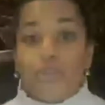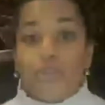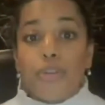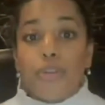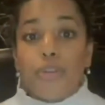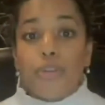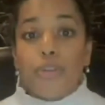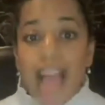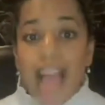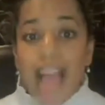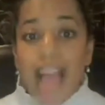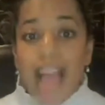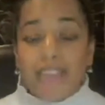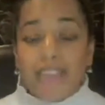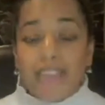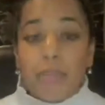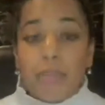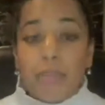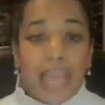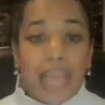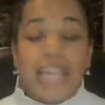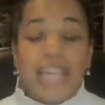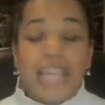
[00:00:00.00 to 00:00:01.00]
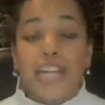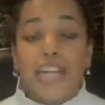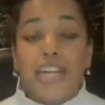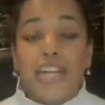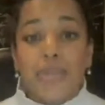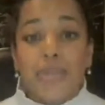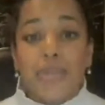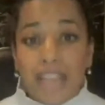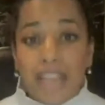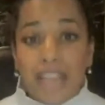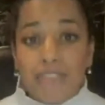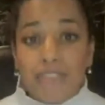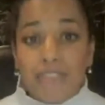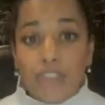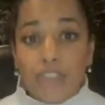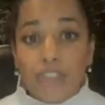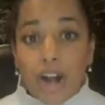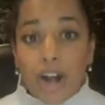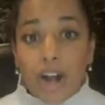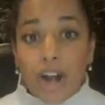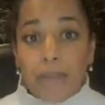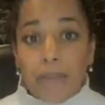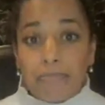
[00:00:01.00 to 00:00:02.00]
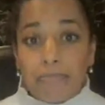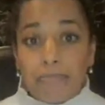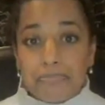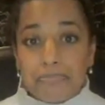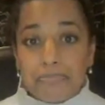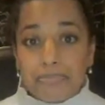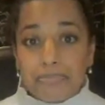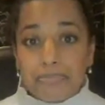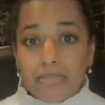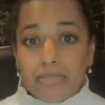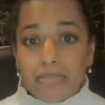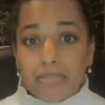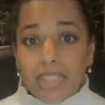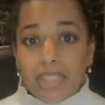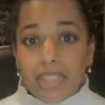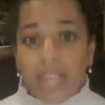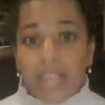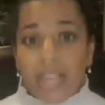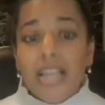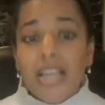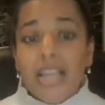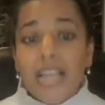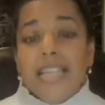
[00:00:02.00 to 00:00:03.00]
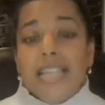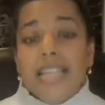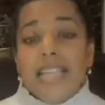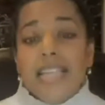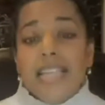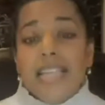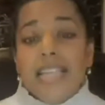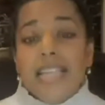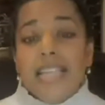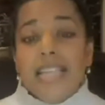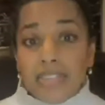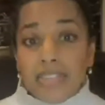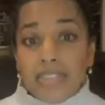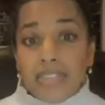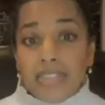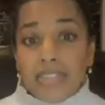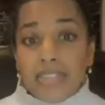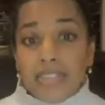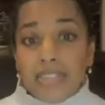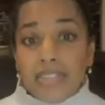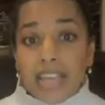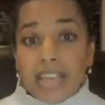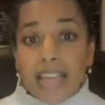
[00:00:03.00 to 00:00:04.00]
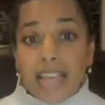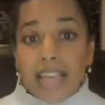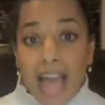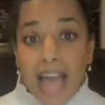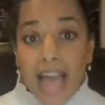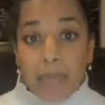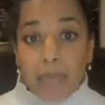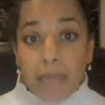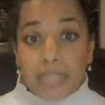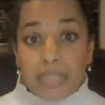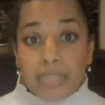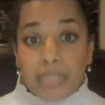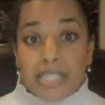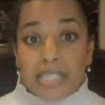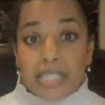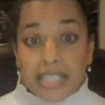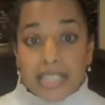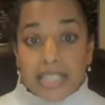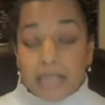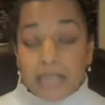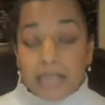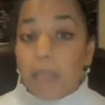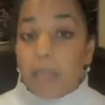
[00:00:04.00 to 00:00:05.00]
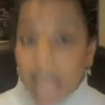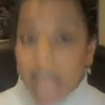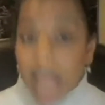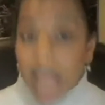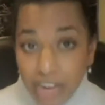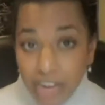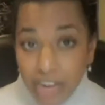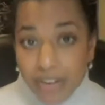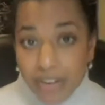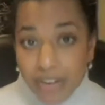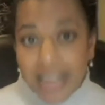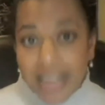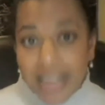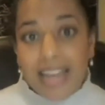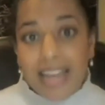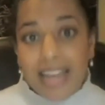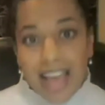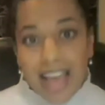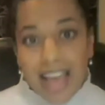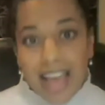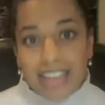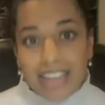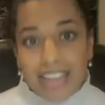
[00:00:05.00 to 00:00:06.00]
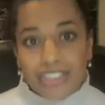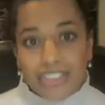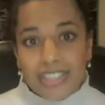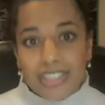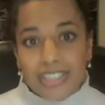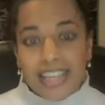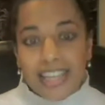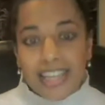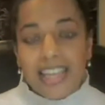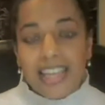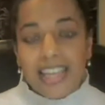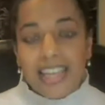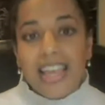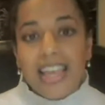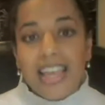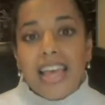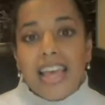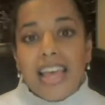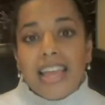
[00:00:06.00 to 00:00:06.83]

you're having pain in your left arm. Similar thing happens in migraine, actually,